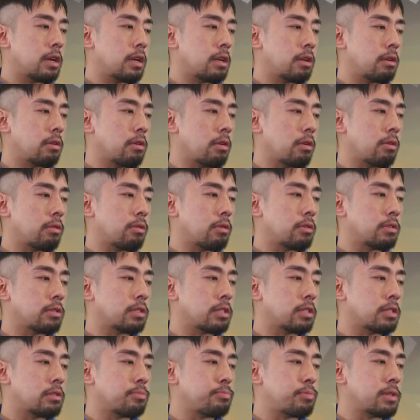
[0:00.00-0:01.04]
you know there's
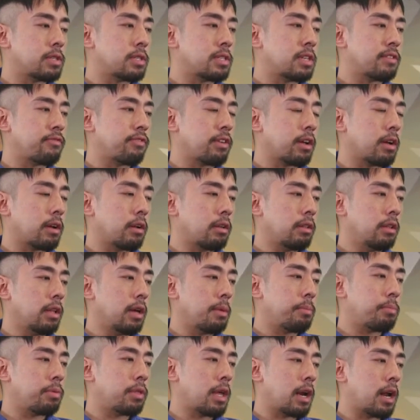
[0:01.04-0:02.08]
a specific
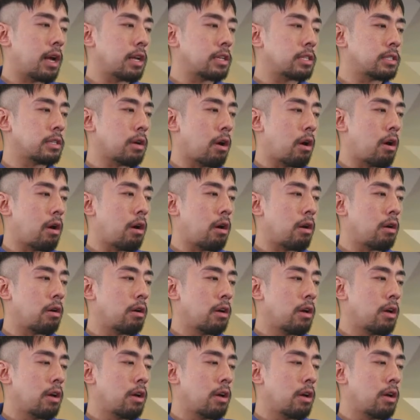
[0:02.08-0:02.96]
clip that i saw